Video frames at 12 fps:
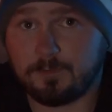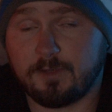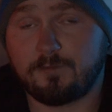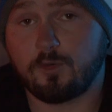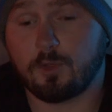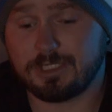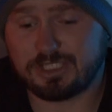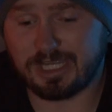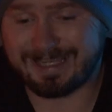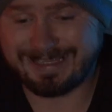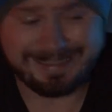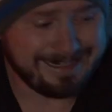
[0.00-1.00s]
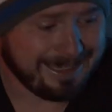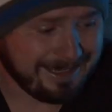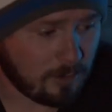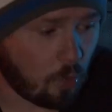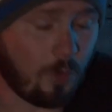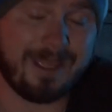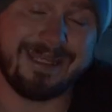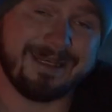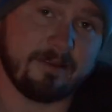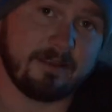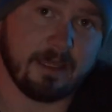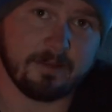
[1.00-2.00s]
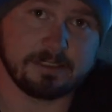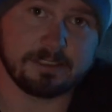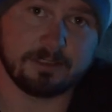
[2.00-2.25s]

If you want to check it out or any of the others